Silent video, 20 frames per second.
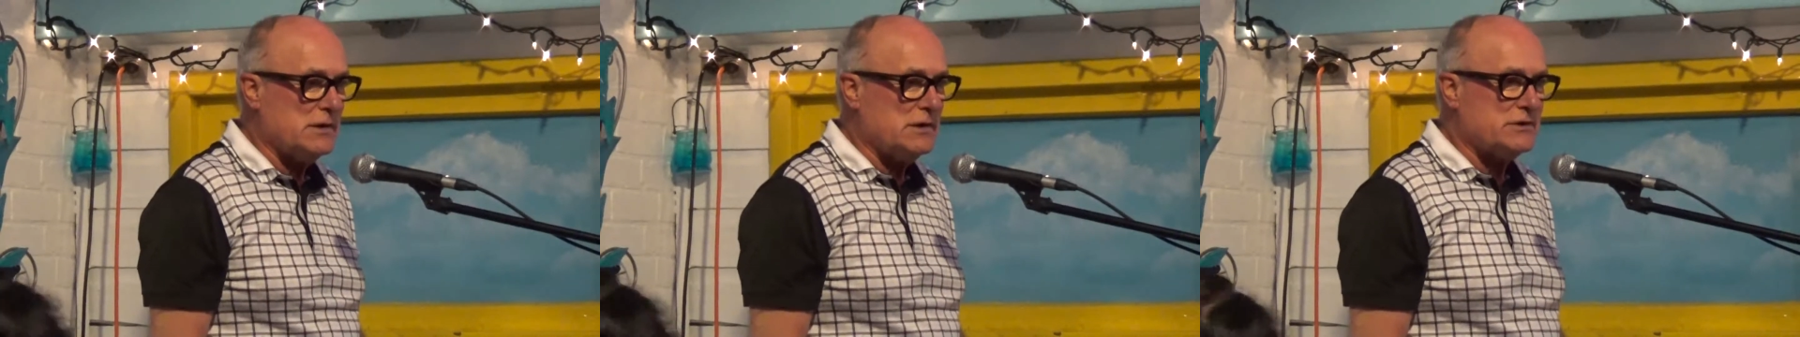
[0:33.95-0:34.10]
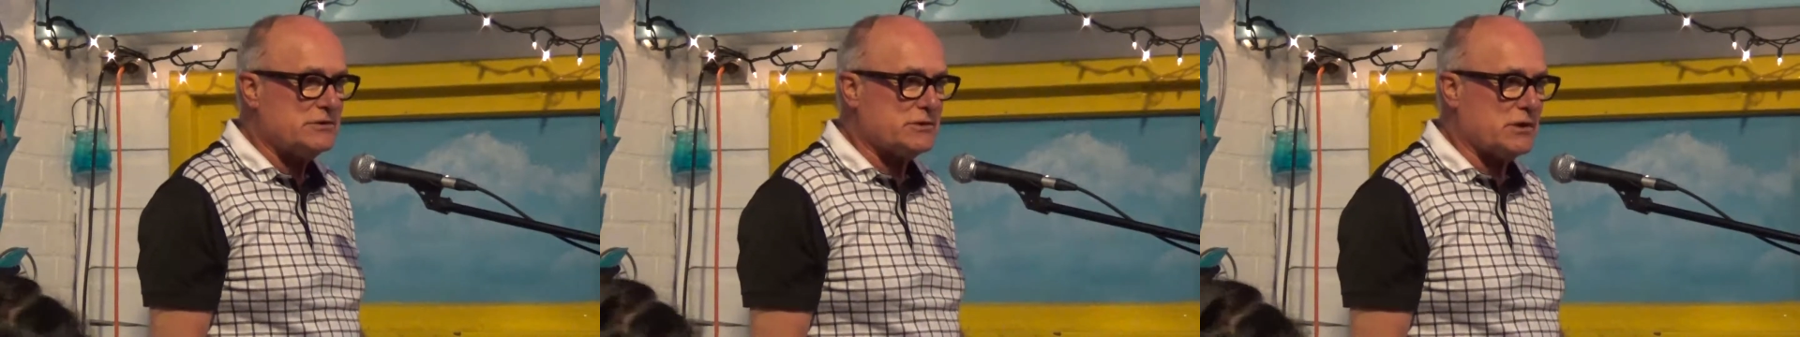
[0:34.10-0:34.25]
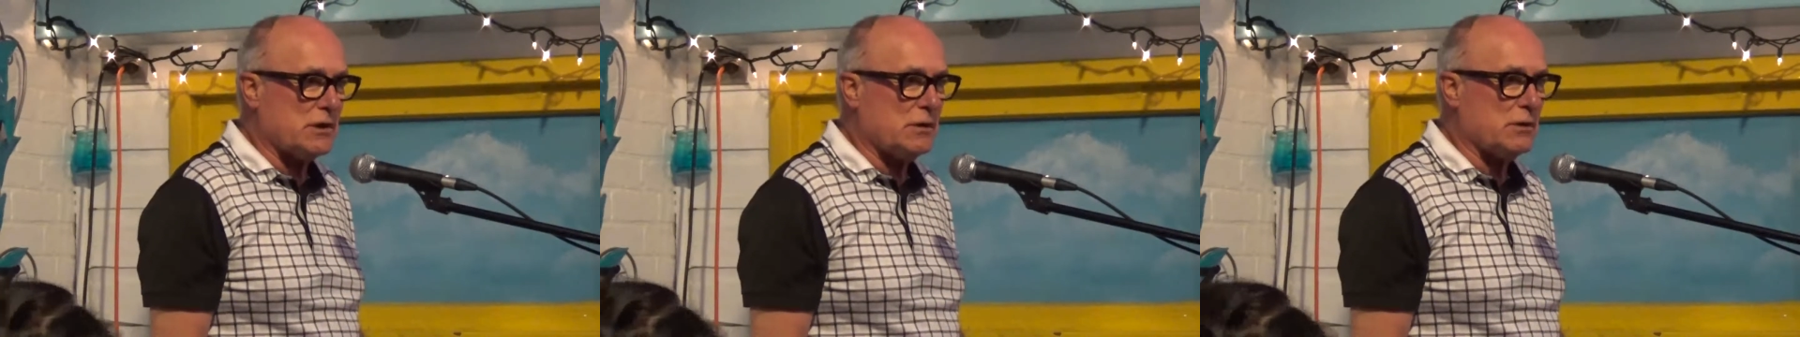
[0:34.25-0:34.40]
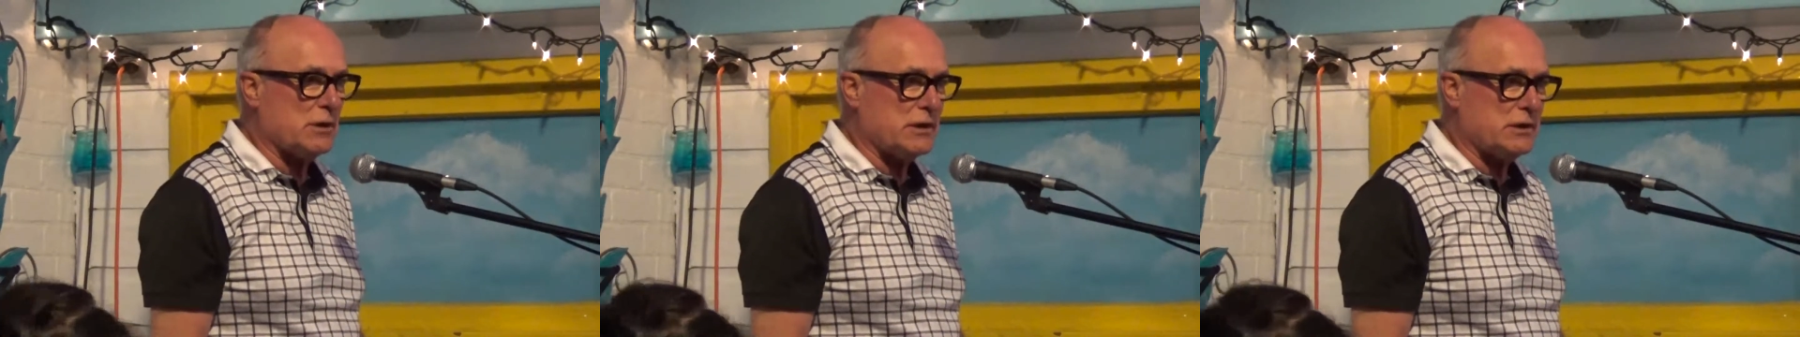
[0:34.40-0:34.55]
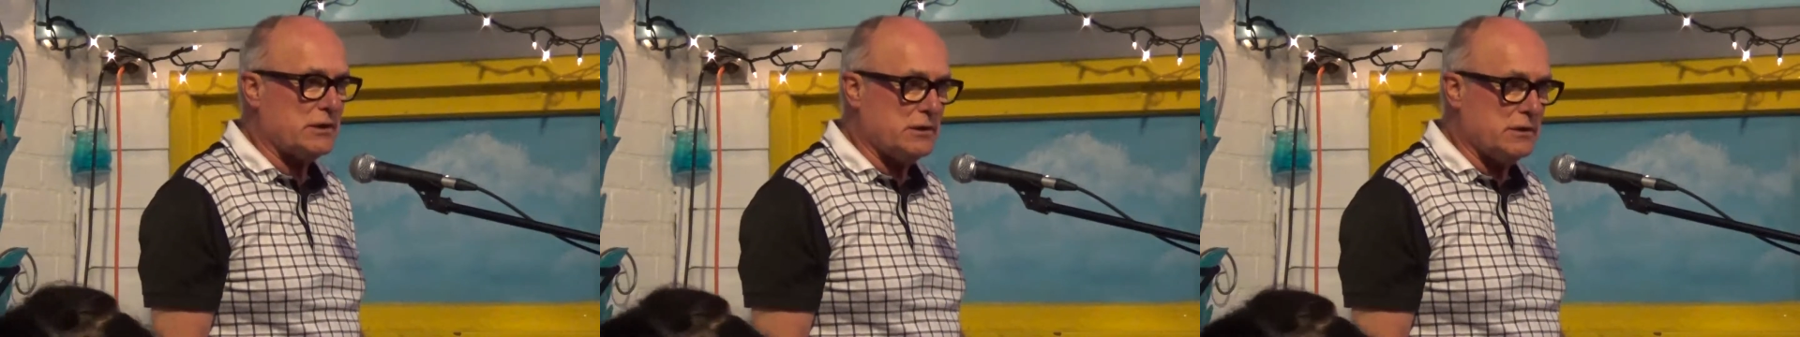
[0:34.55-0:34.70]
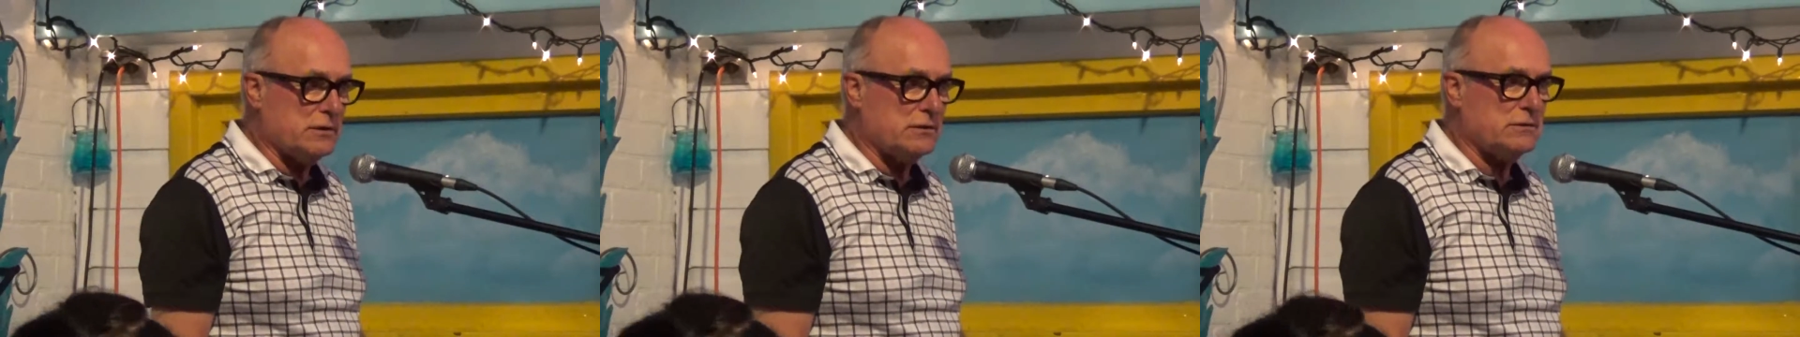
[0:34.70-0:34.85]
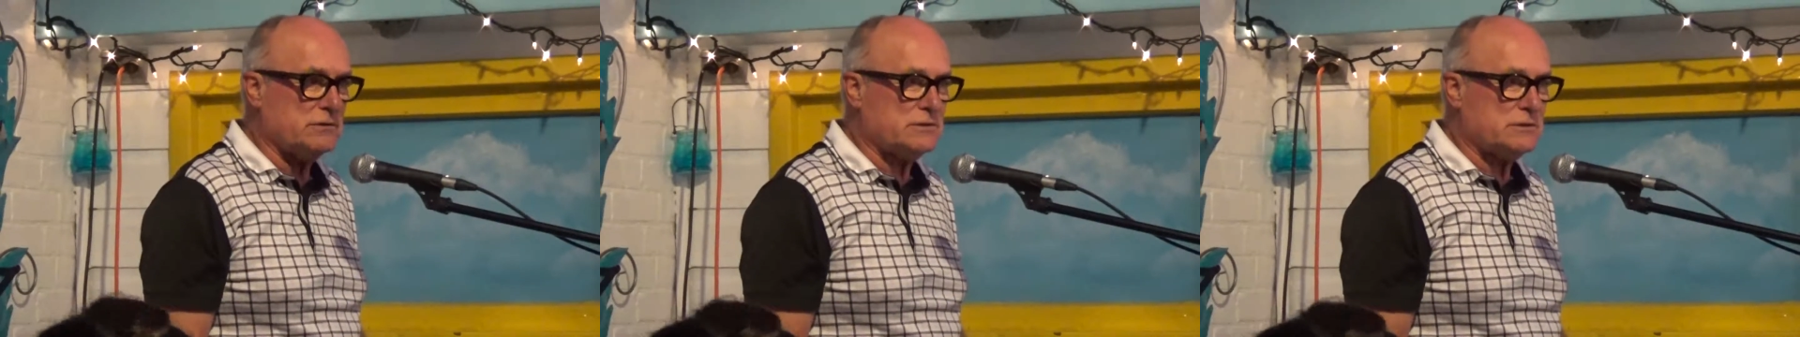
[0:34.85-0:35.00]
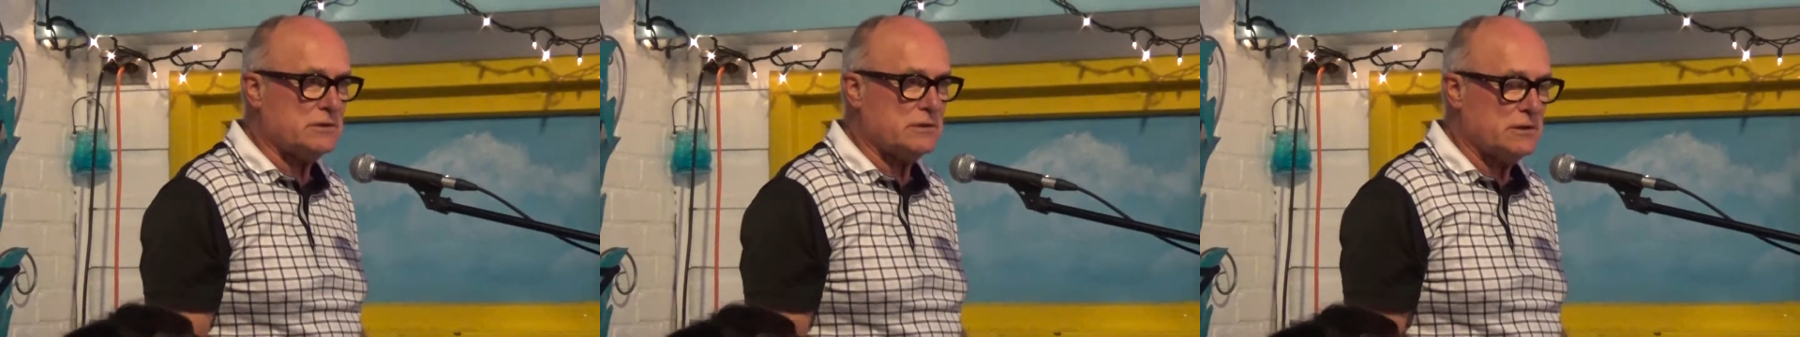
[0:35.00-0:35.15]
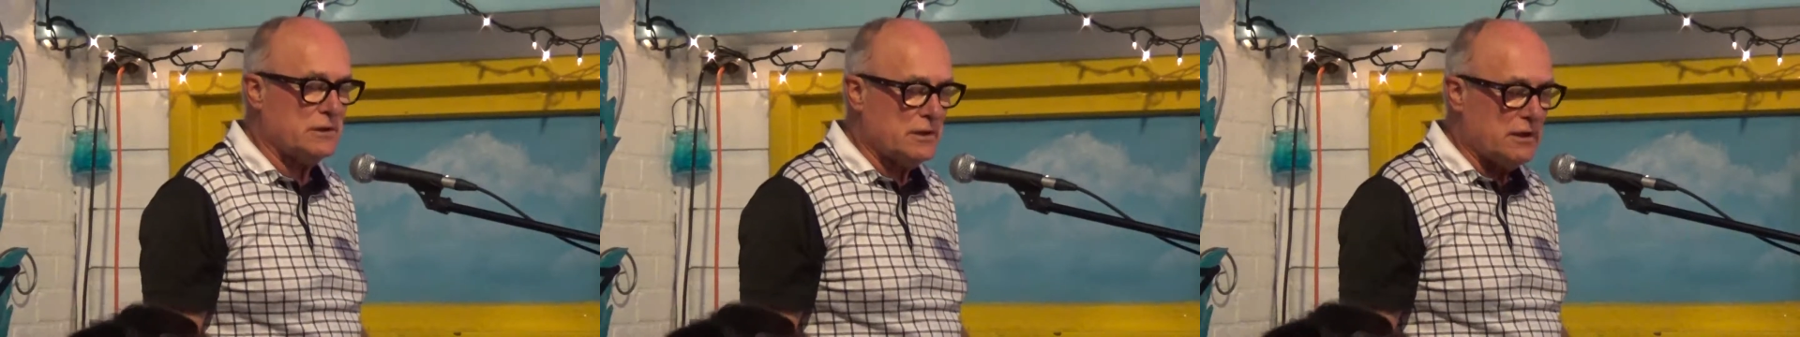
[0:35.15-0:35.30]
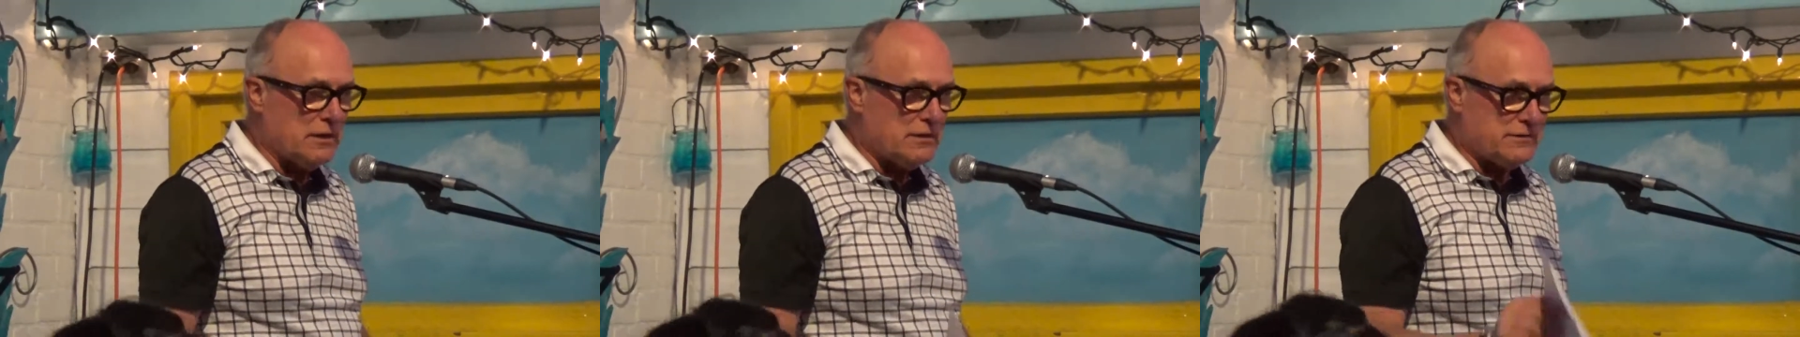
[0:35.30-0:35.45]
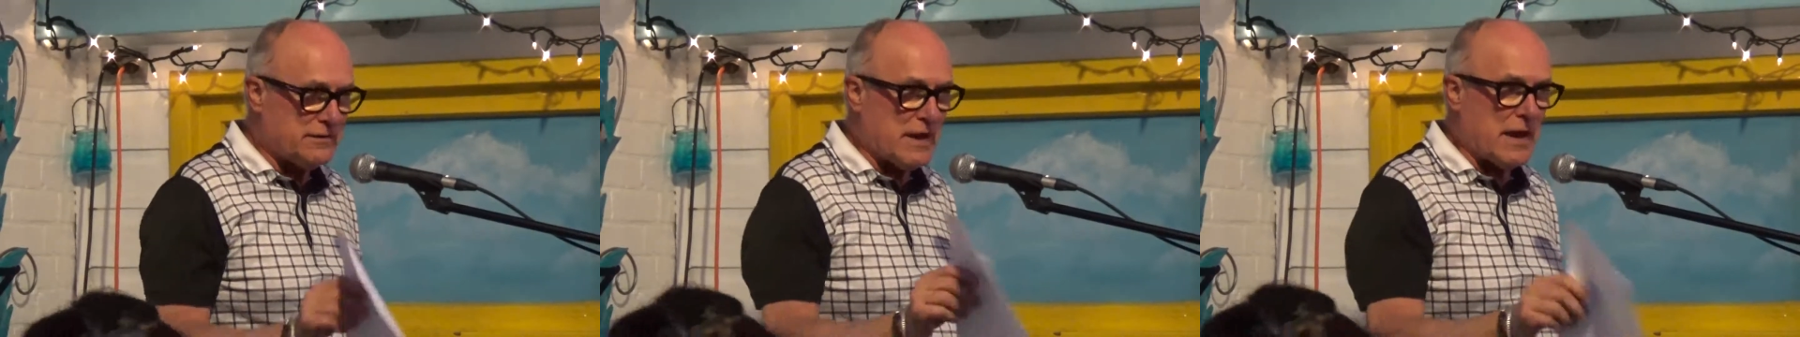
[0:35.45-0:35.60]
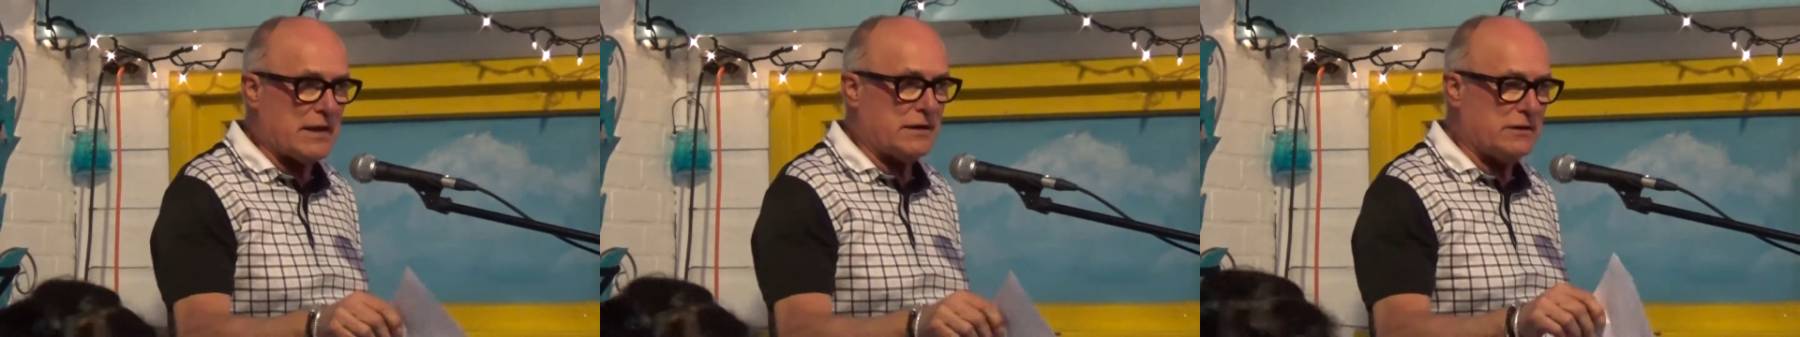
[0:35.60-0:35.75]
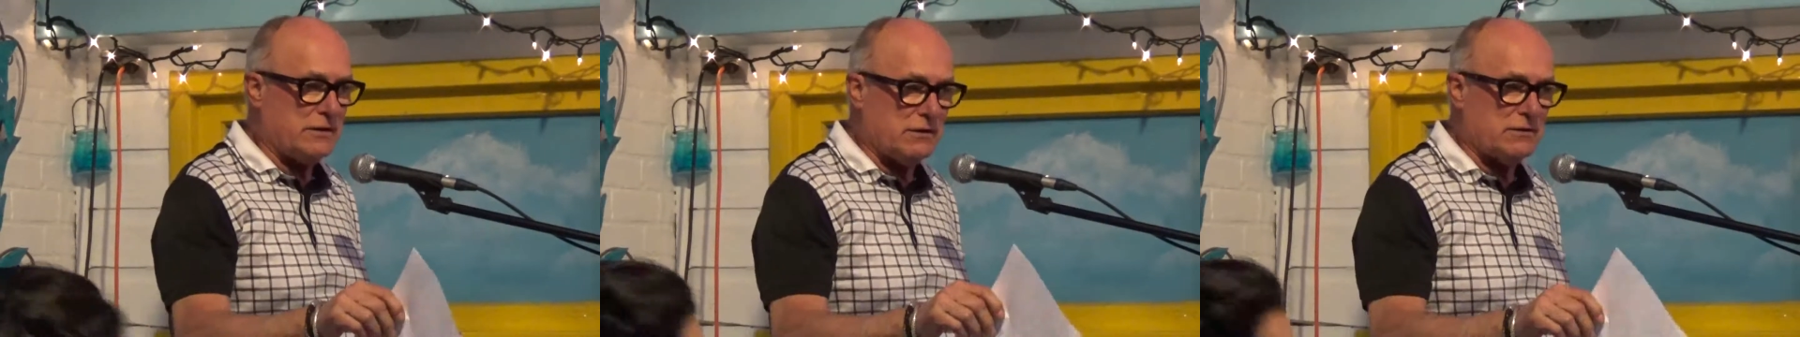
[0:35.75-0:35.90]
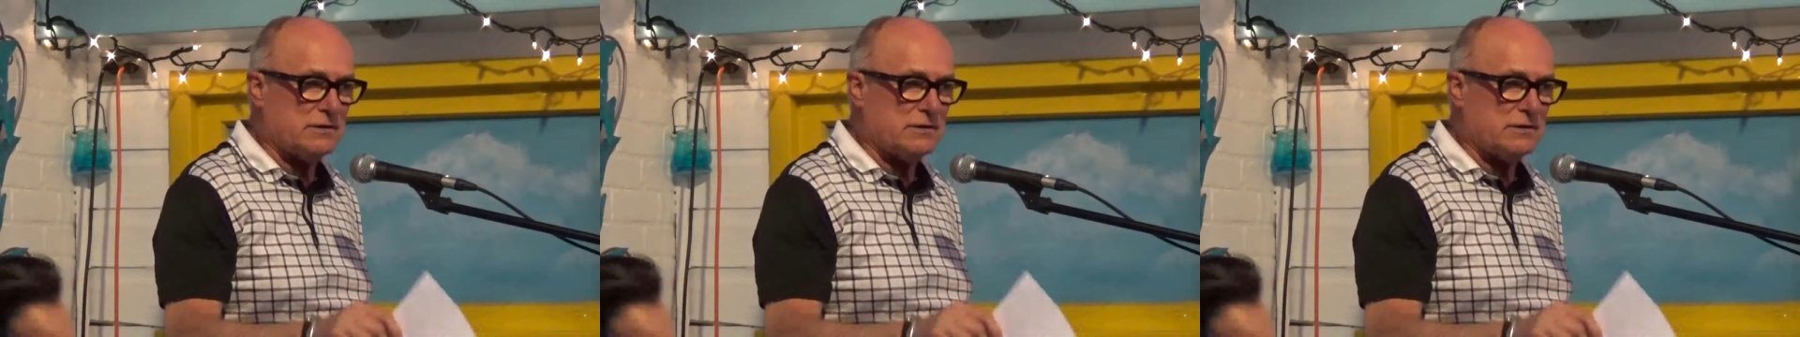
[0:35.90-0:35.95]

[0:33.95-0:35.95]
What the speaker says: So a huge thank you